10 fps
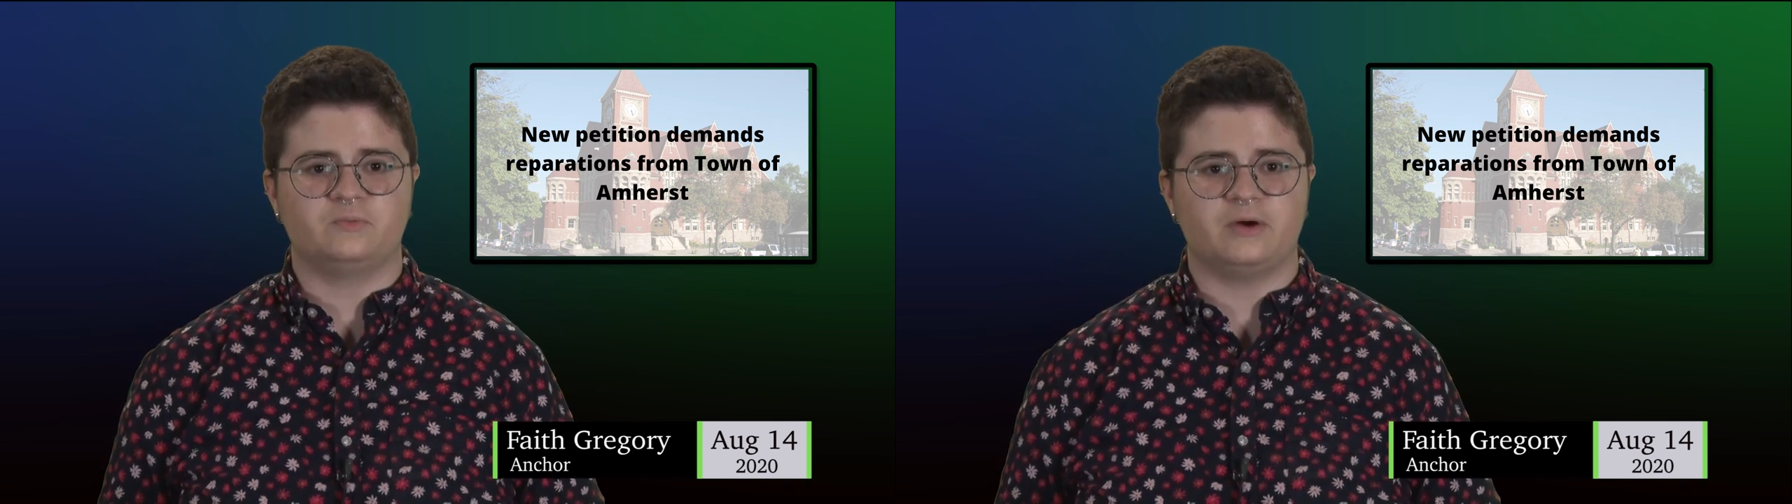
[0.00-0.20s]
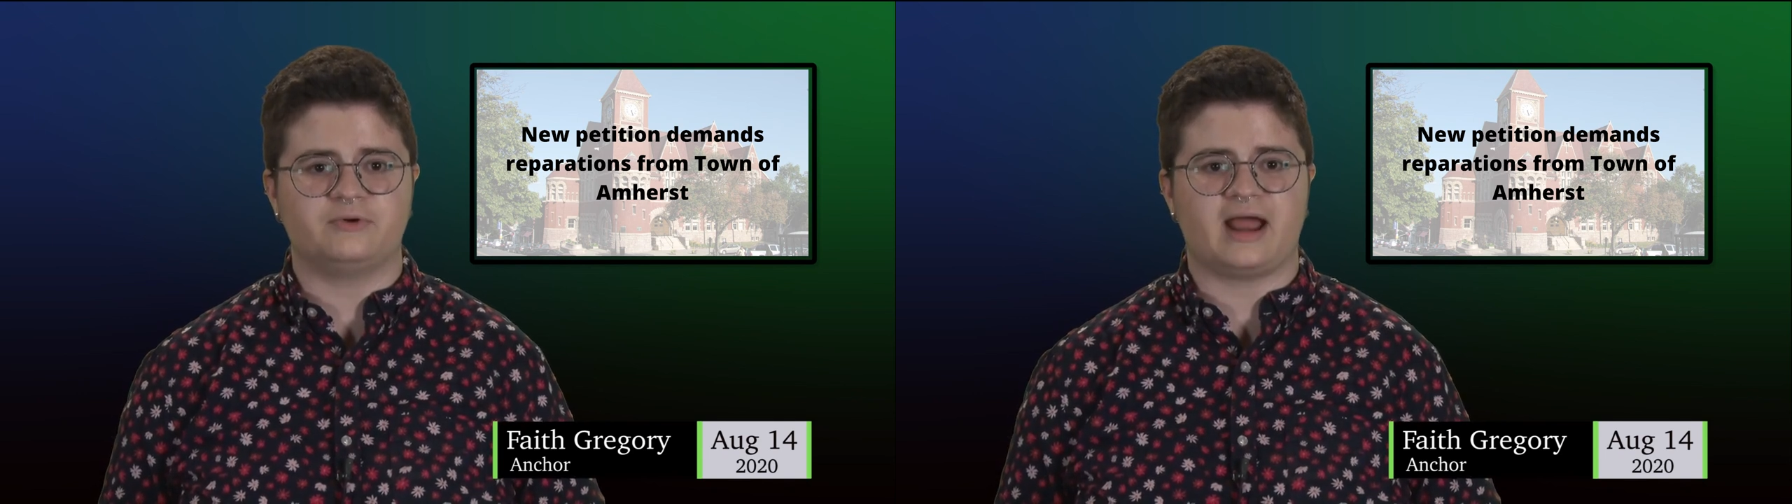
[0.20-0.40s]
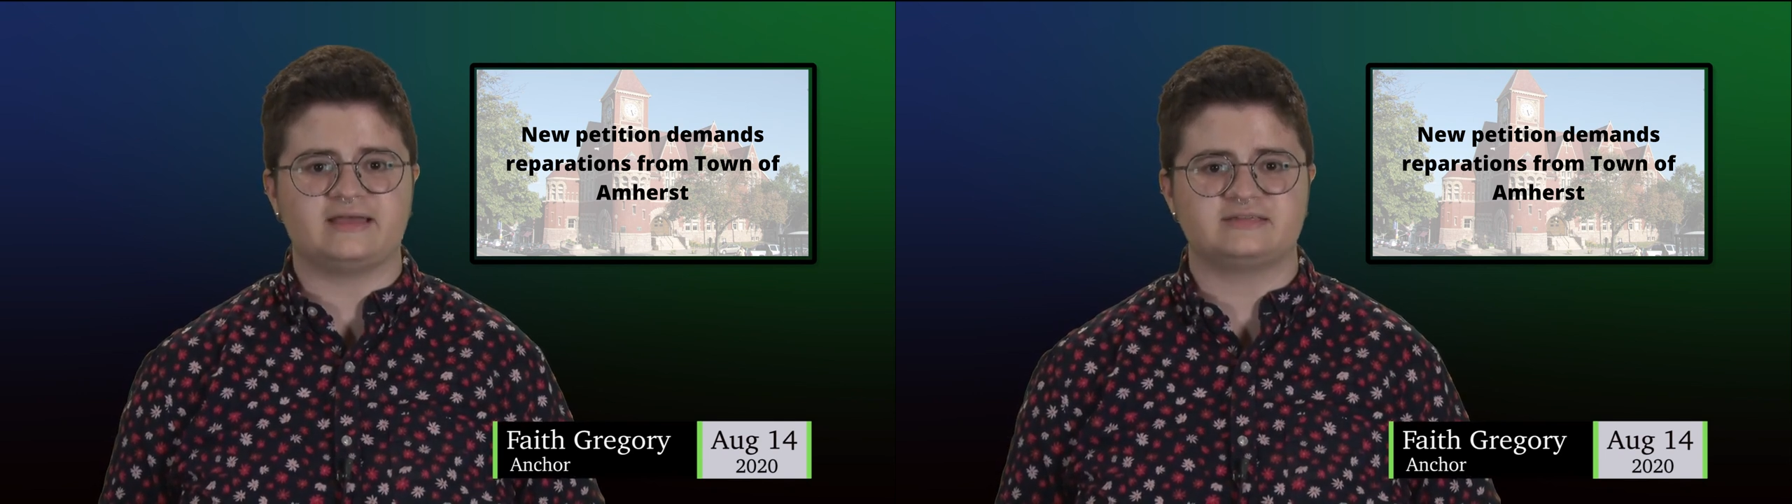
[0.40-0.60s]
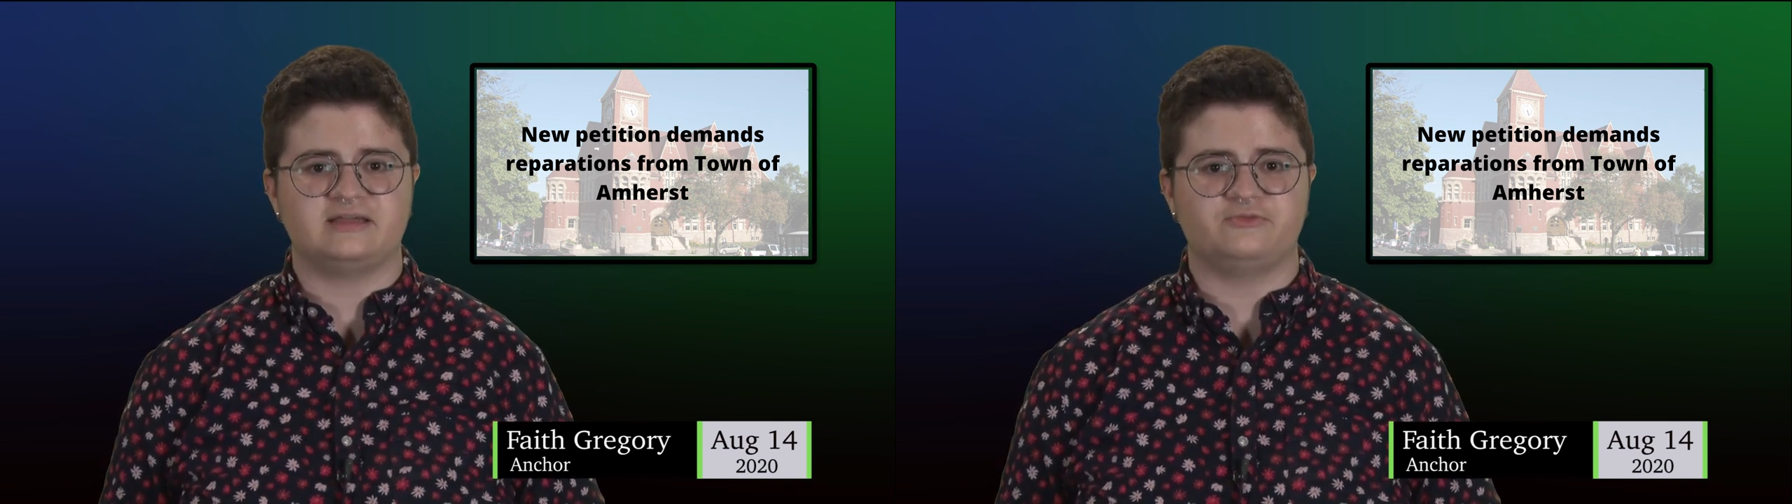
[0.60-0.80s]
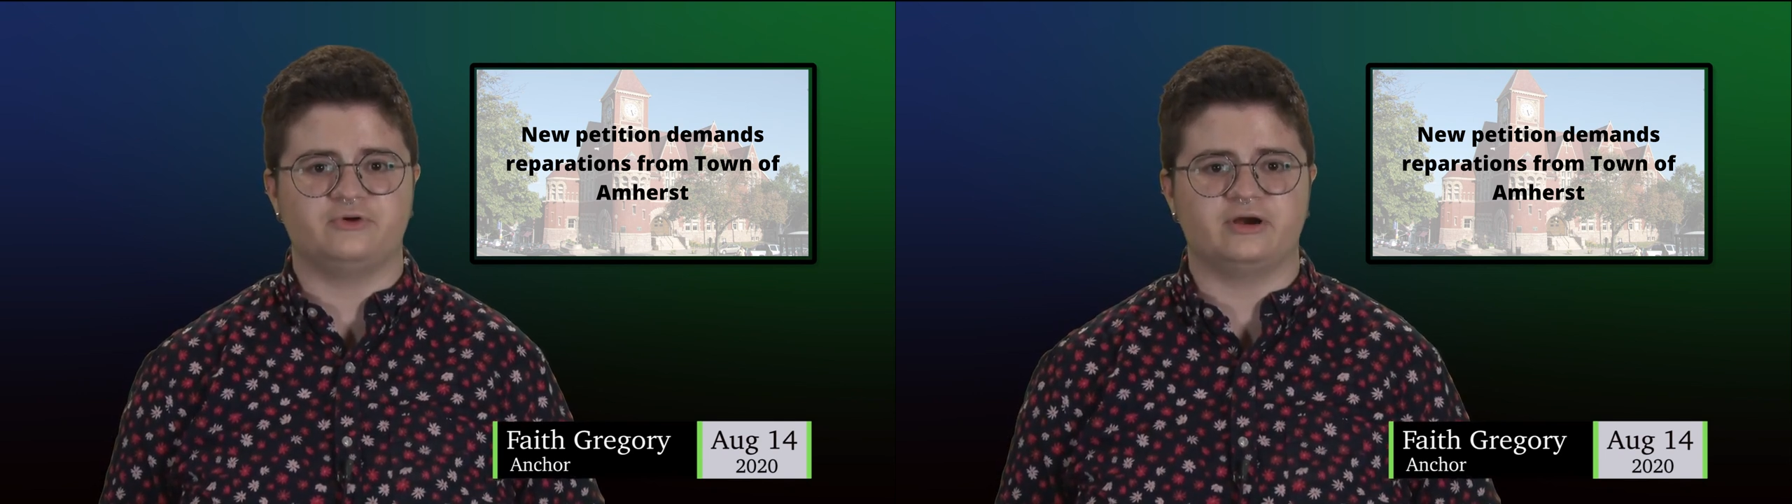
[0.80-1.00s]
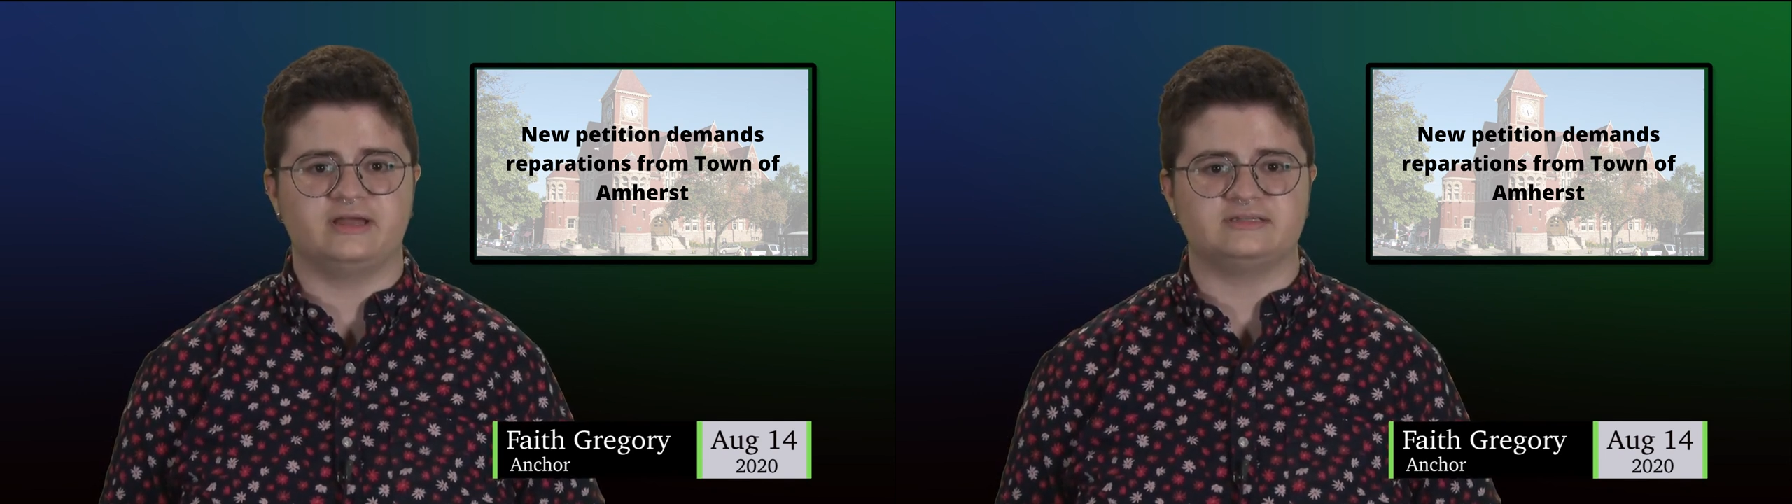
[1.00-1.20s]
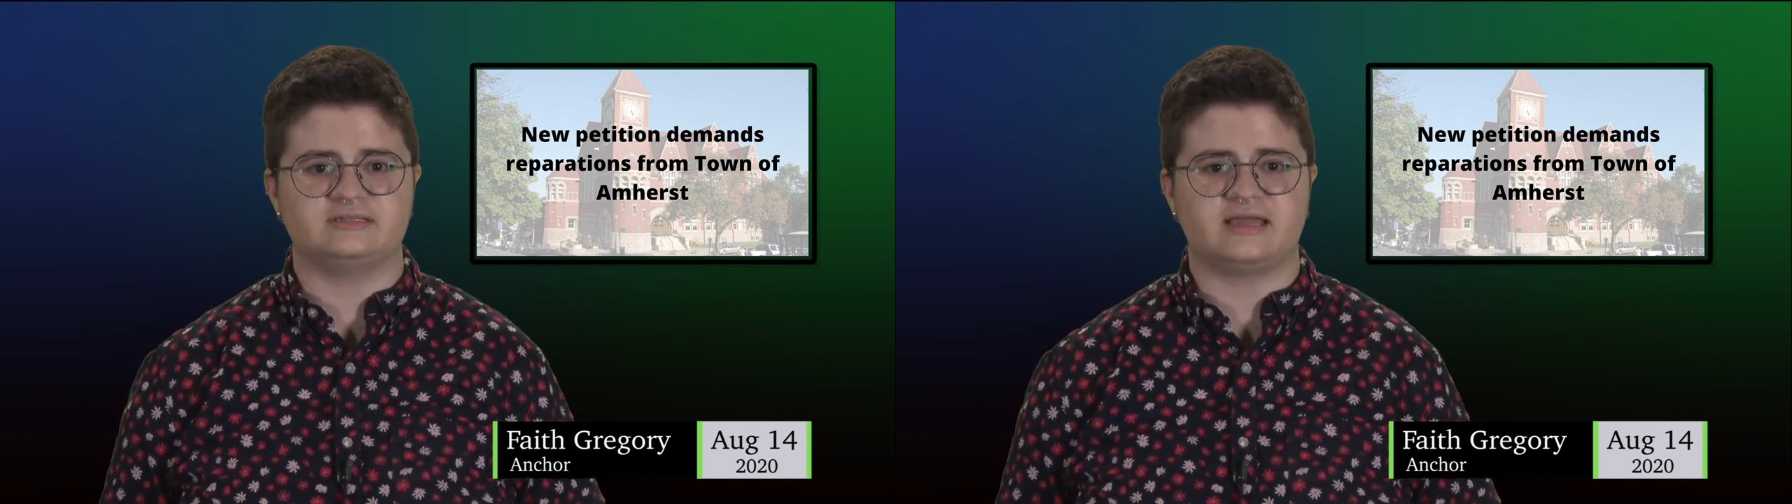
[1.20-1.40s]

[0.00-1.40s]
what we're asking for is the